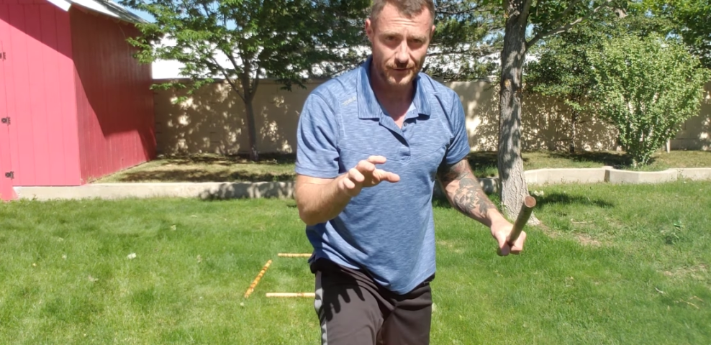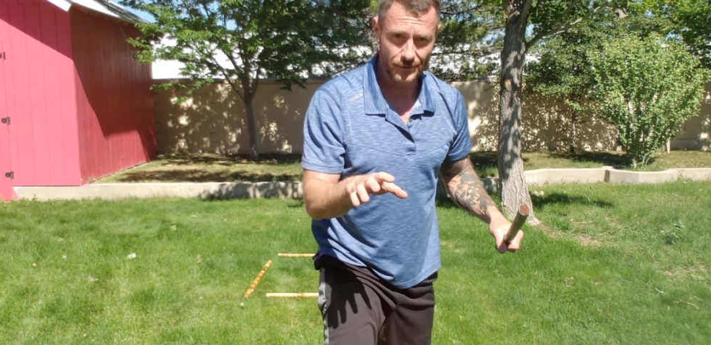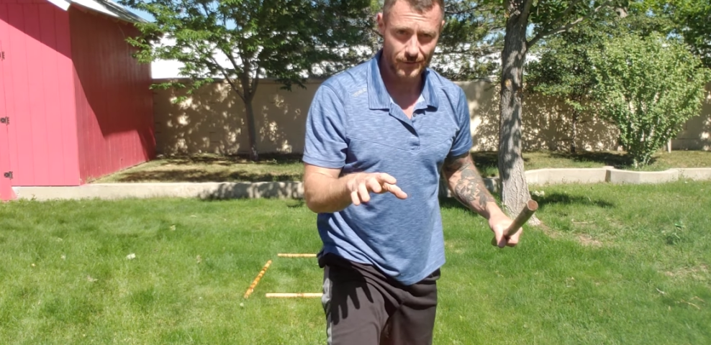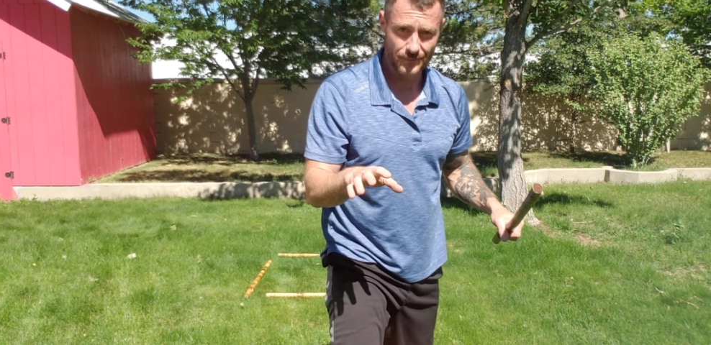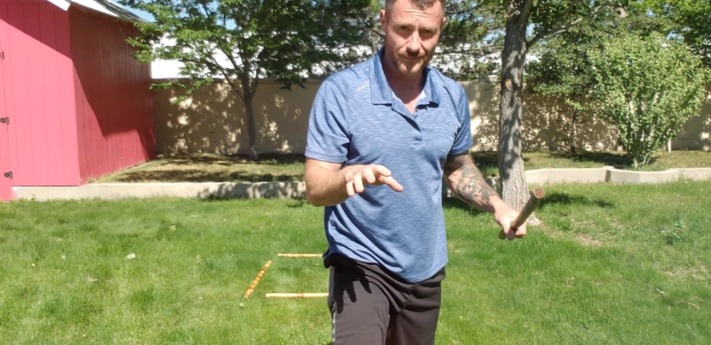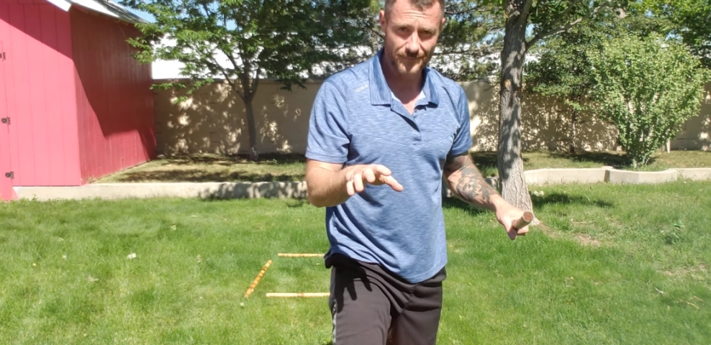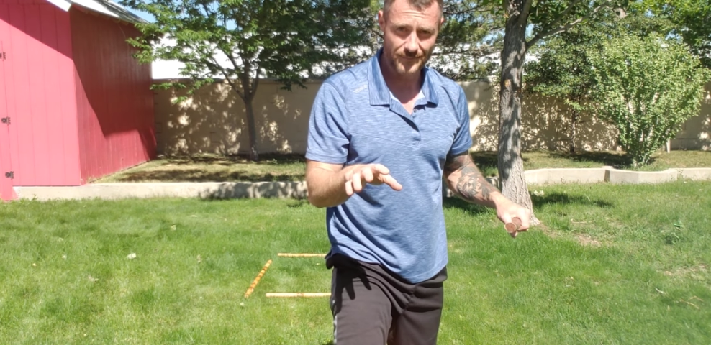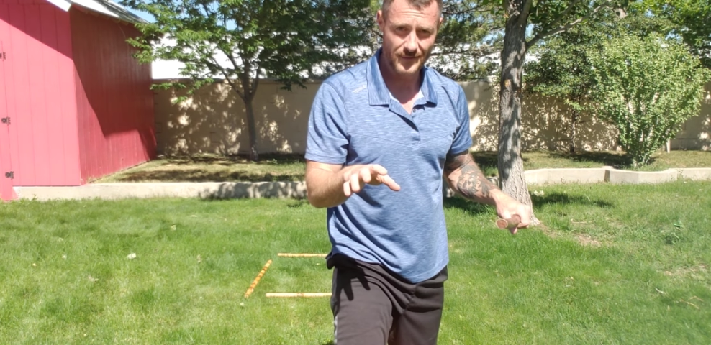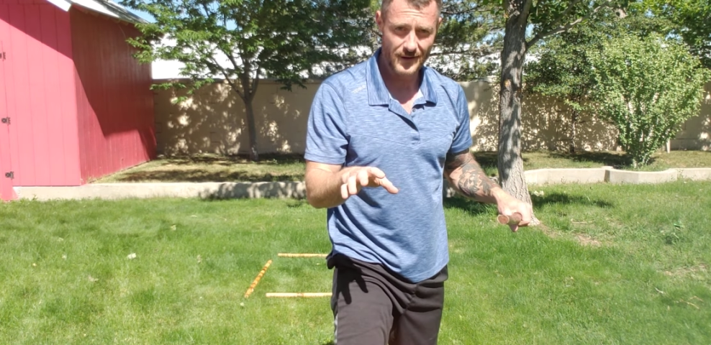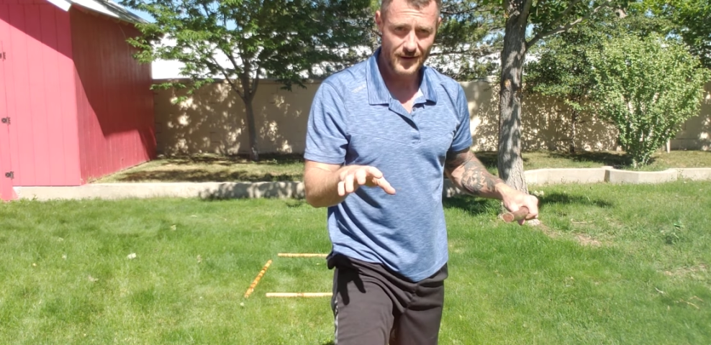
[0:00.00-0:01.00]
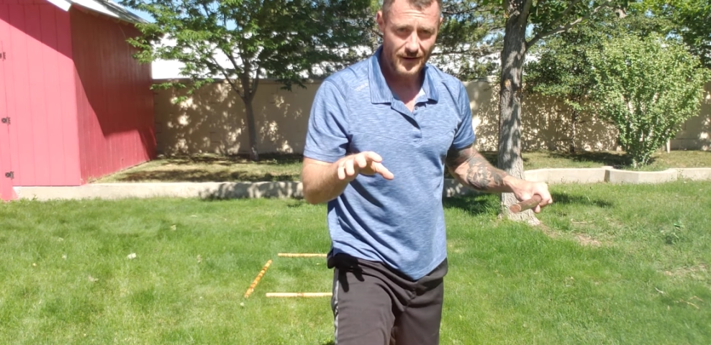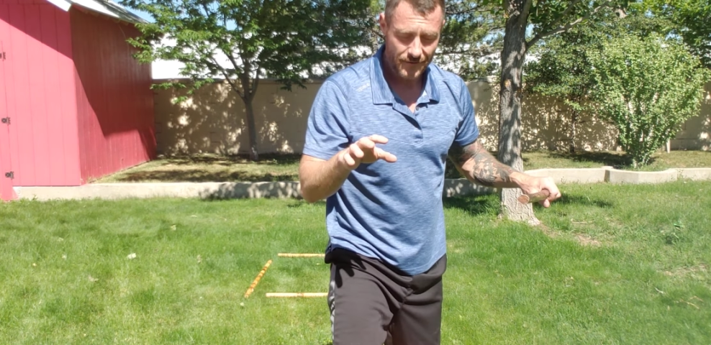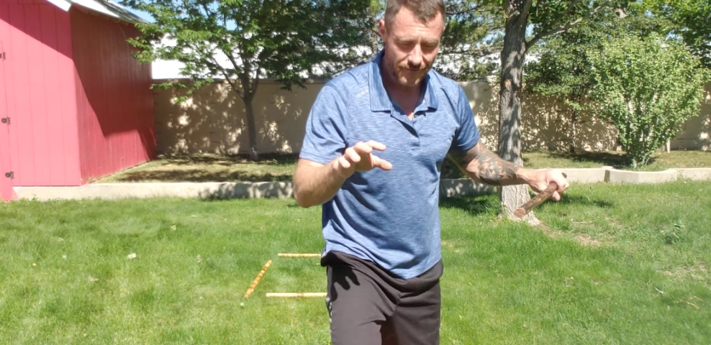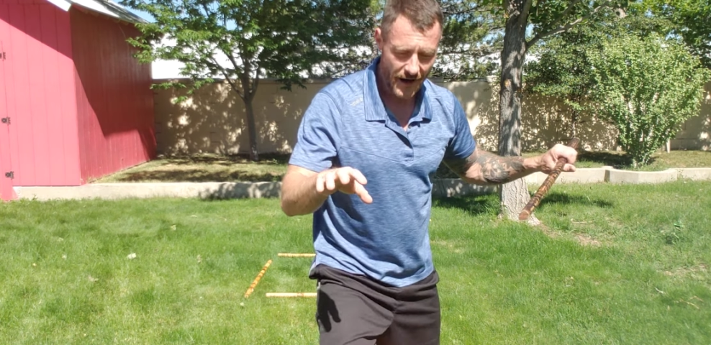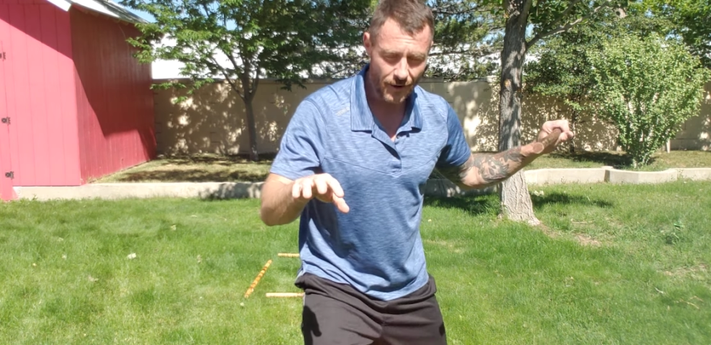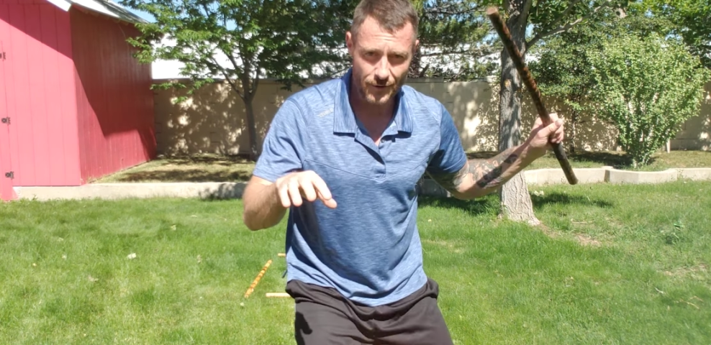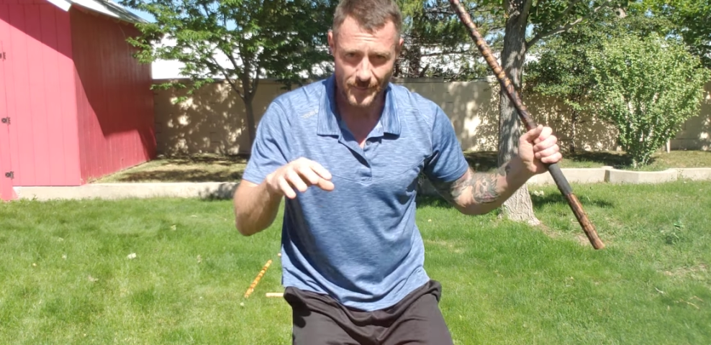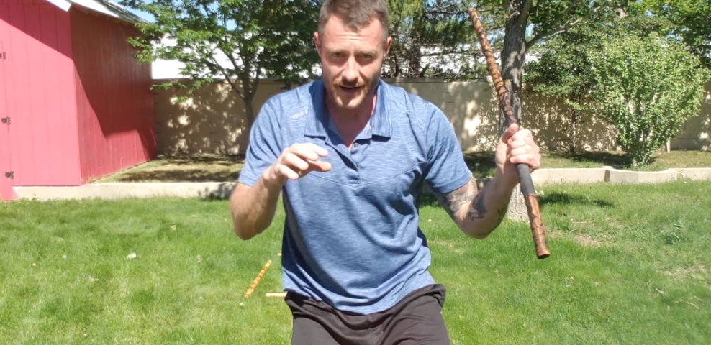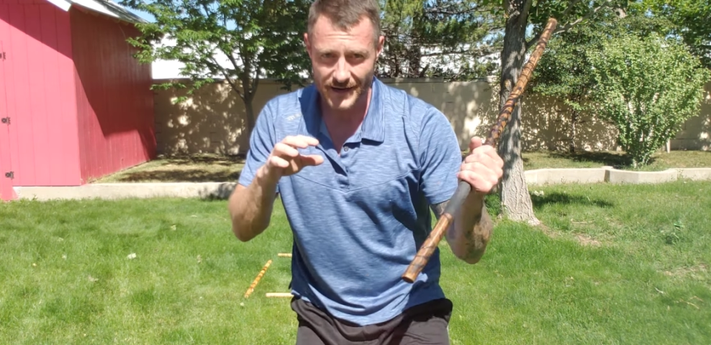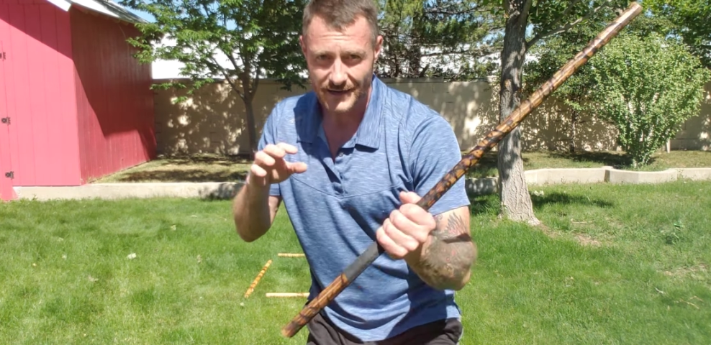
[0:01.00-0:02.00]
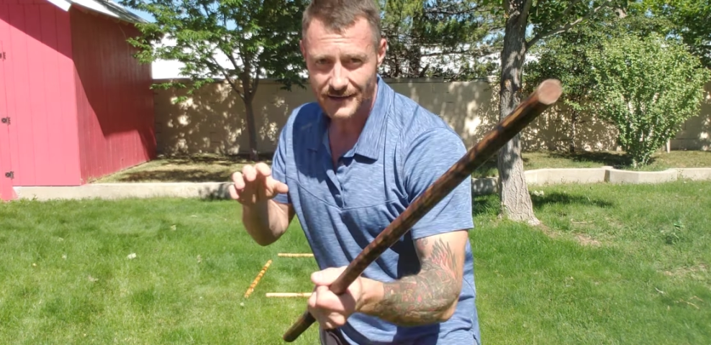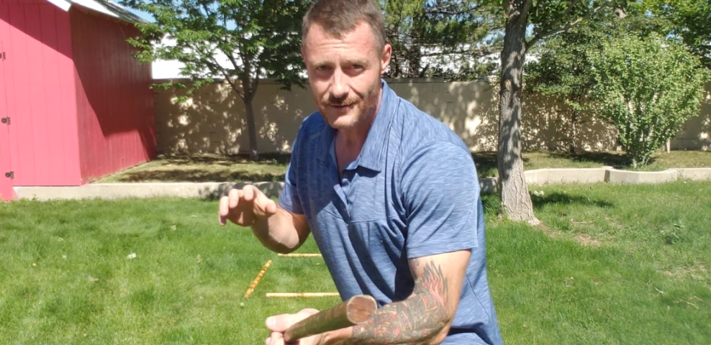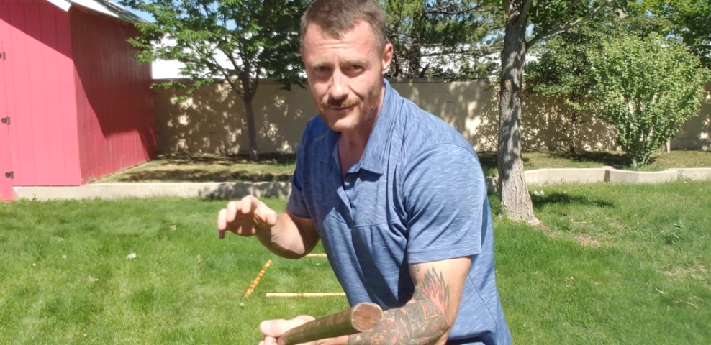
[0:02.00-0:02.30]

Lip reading: to follow the body